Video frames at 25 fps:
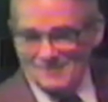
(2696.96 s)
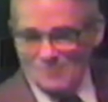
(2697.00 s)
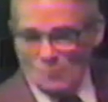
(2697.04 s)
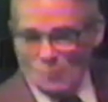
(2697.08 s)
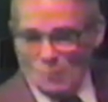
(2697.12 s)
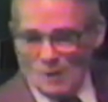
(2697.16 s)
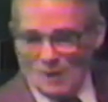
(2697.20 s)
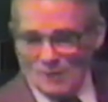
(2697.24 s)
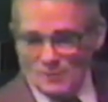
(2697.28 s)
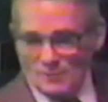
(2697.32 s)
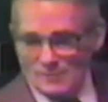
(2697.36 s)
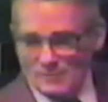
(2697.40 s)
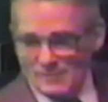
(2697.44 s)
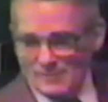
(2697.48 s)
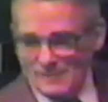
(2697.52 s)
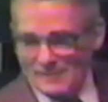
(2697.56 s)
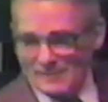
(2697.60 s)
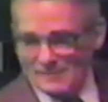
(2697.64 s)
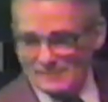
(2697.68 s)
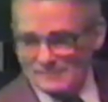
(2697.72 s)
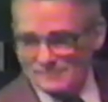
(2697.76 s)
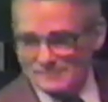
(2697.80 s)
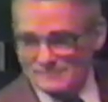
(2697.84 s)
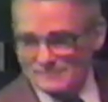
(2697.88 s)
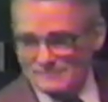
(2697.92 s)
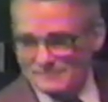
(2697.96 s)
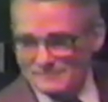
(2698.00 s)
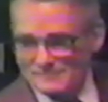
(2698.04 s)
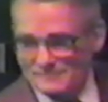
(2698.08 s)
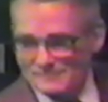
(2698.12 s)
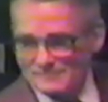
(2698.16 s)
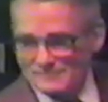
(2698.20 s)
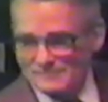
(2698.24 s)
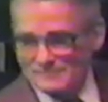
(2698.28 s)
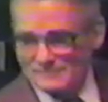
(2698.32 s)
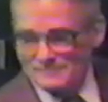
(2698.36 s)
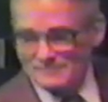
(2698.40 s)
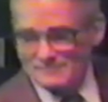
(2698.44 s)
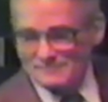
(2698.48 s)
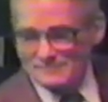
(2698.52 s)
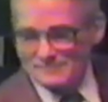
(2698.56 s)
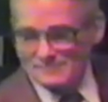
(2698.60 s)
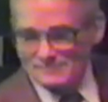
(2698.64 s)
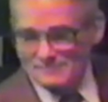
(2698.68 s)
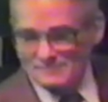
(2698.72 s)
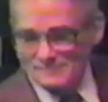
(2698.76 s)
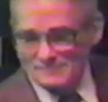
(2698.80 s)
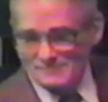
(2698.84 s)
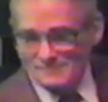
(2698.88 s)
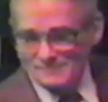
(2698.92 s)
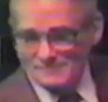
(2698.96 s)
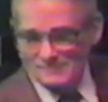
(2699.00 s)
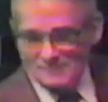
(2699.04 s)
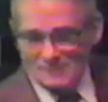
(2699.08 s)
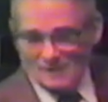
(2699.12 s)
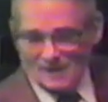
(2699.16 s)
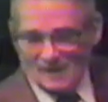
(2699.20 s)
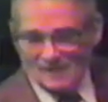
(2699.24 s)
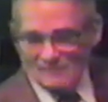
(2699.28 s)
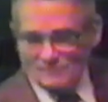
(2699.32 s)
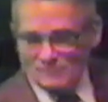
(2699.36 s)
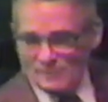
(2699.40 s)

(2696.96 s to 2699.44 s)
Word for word: Why do that? I